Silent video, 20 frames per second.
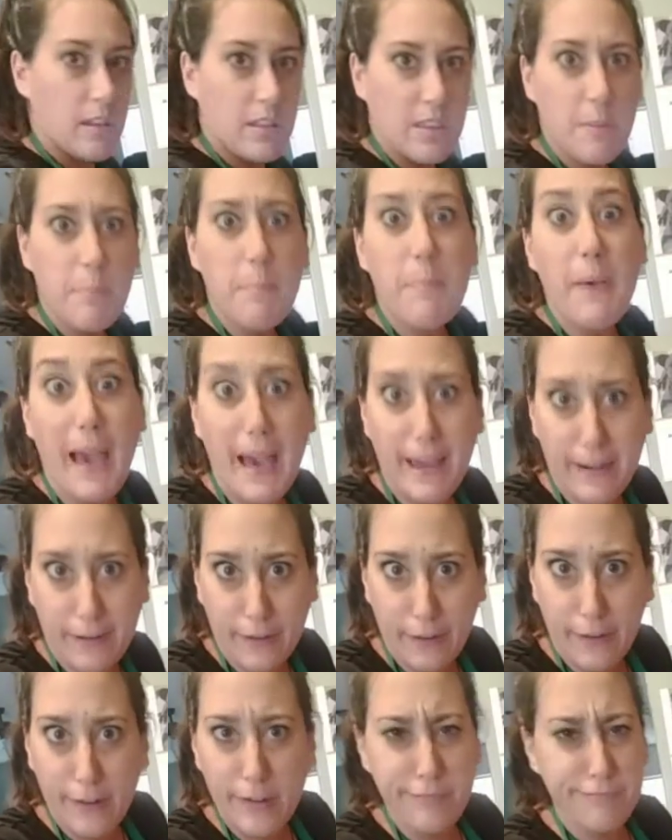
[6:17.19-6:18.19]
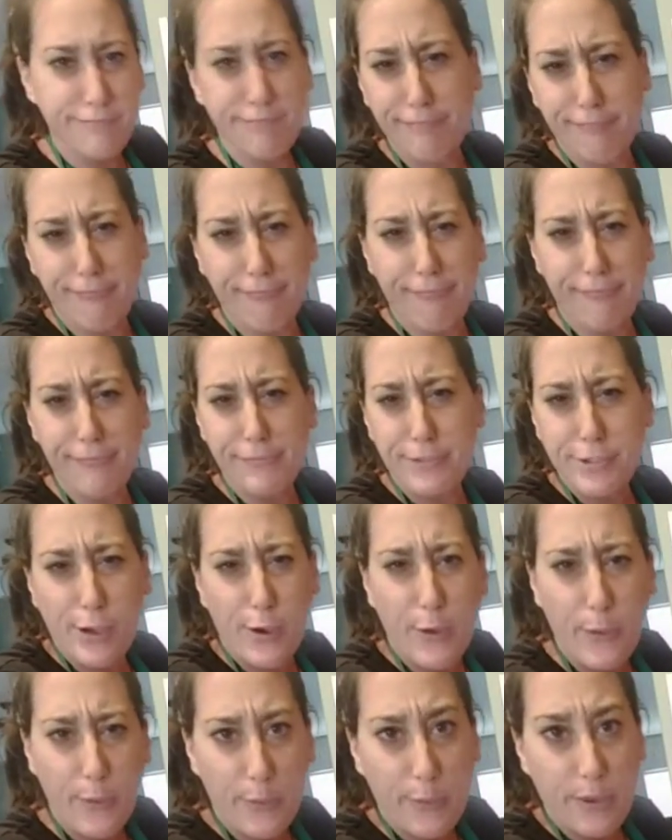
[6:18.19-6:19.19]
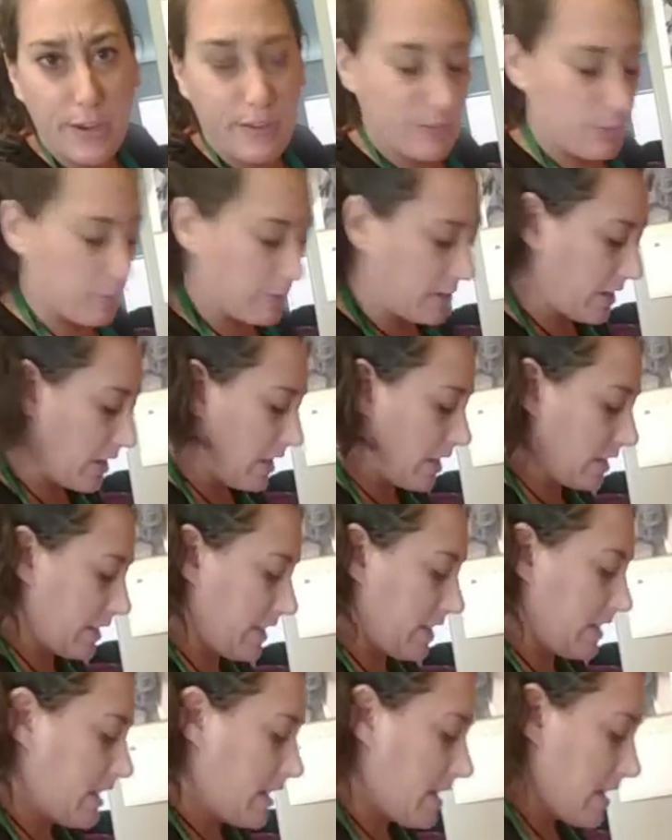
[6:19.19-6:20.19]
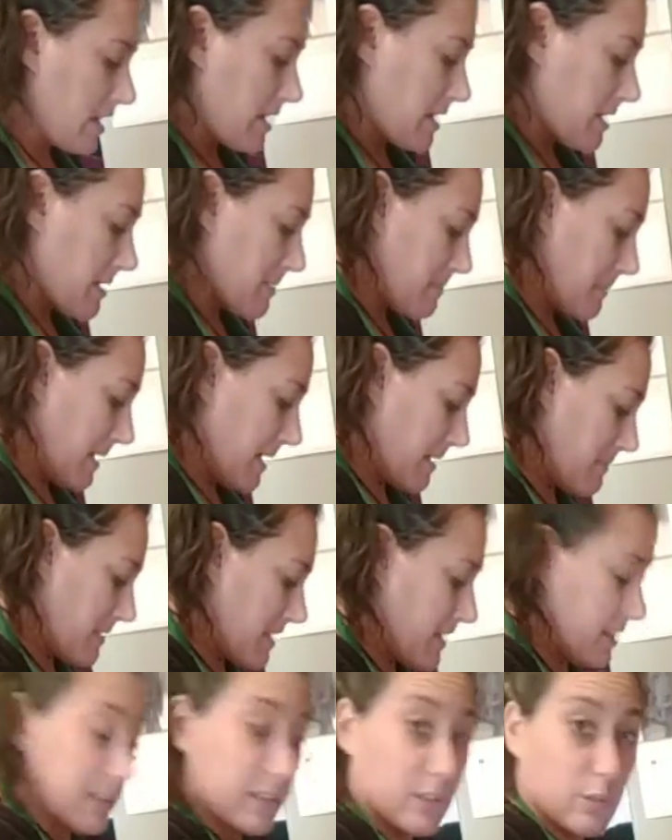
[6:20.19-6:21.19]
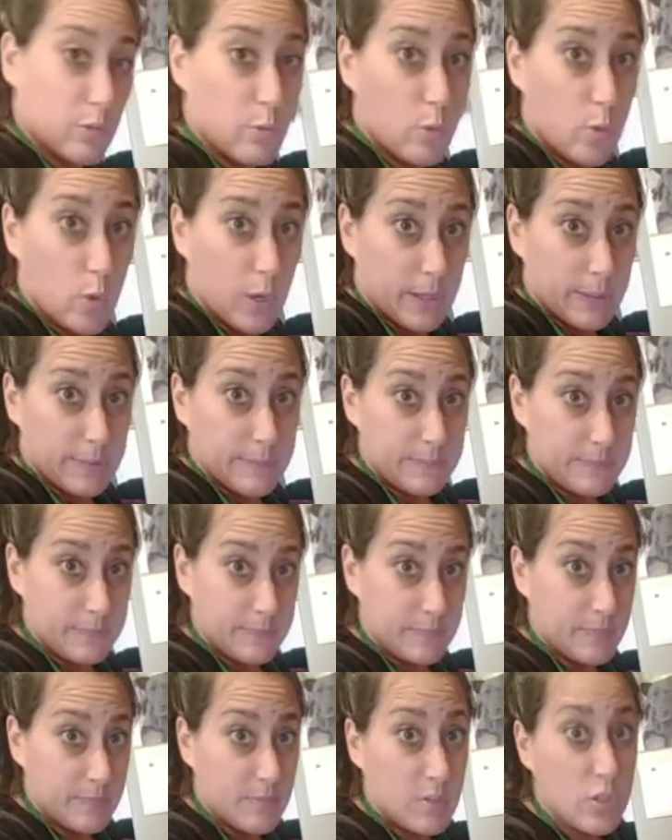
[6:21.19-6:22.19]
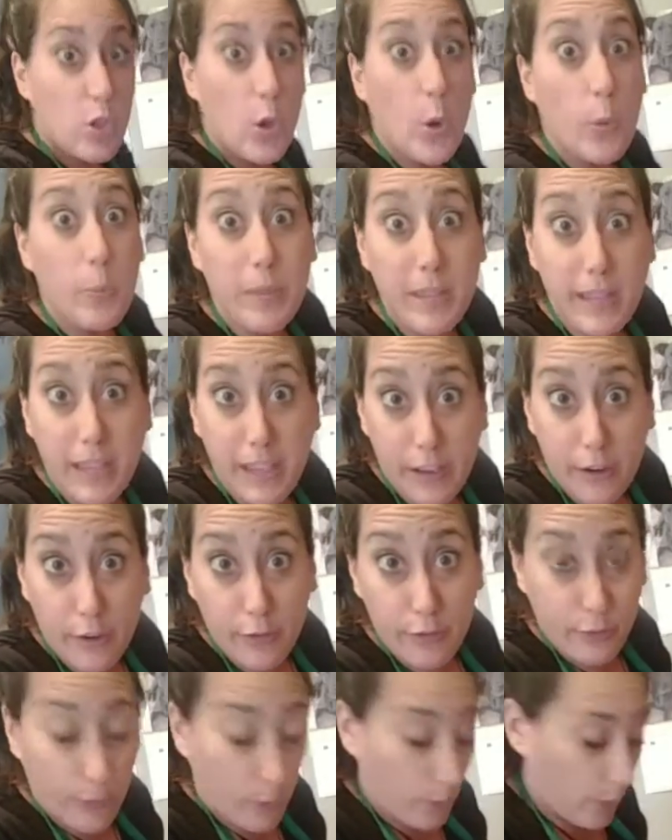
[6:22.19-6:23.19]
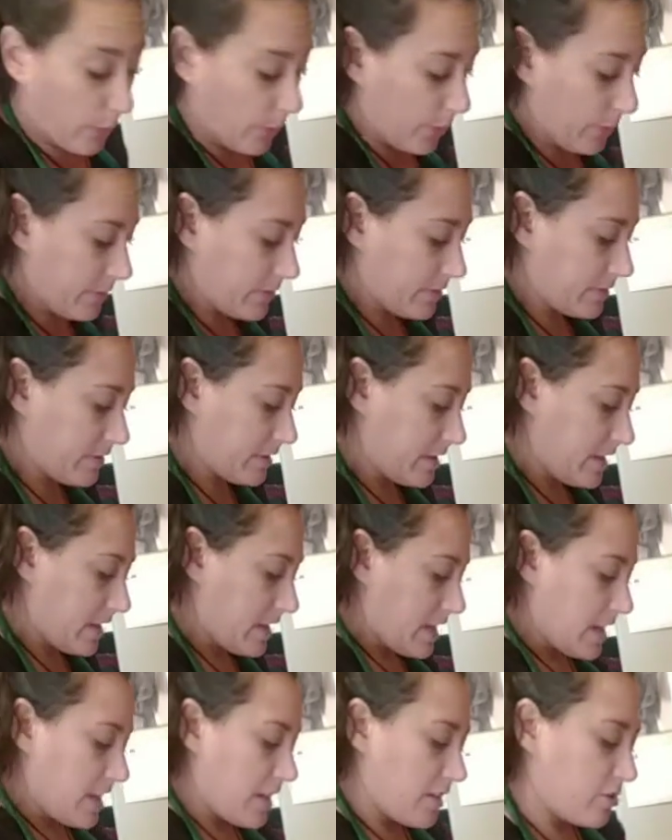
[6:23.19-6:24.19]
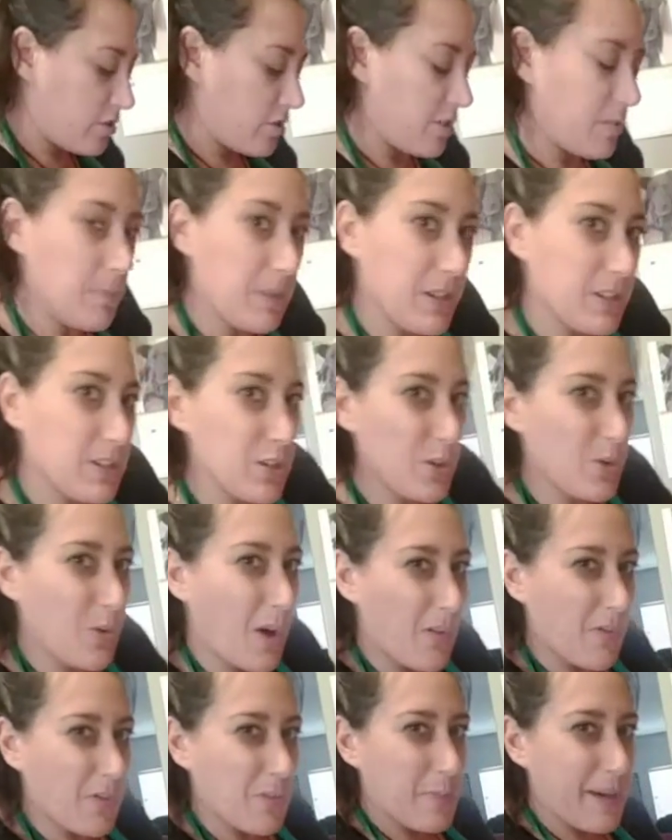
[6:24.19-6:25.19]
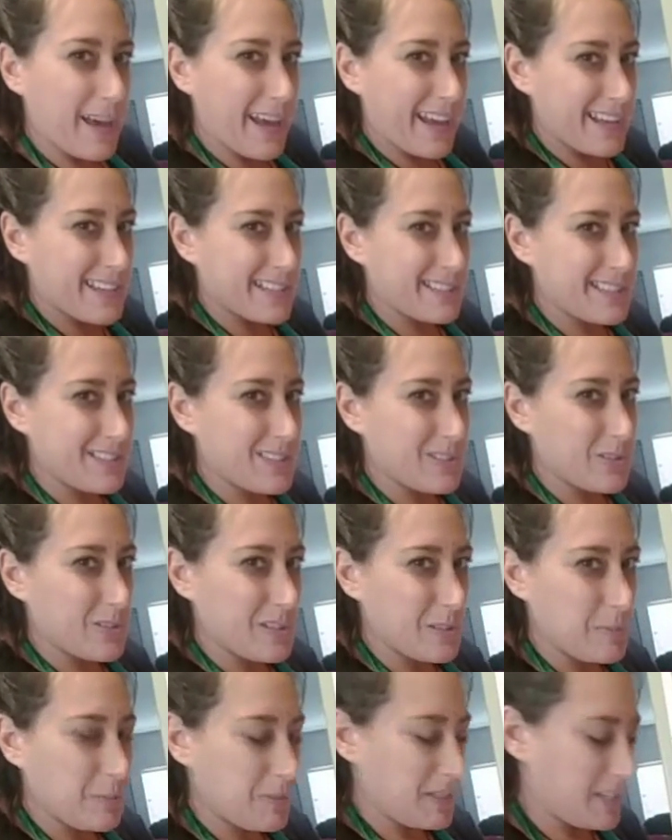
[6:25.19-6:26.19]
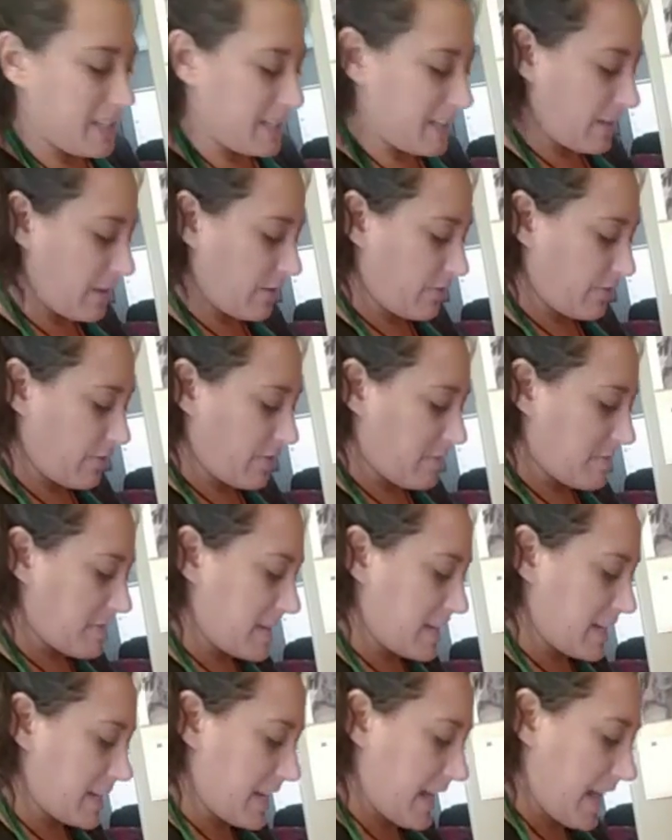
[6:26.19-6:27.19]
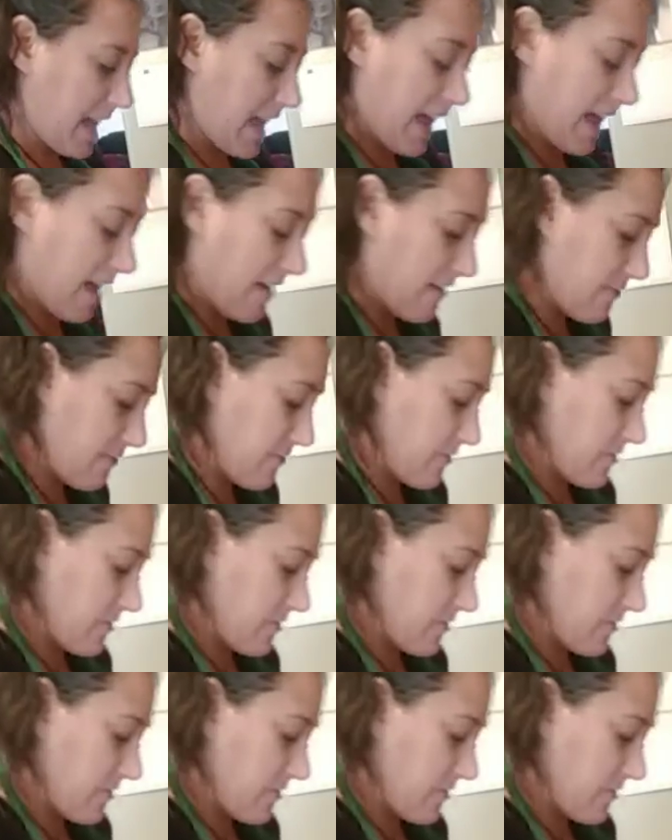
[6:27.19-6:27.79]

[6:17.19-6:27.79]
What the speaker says: The batter, dough, whatever you want to call it, might be a little warm, so be careful. It shouldn't be too awful bad because it's only been in there for a minute and a half,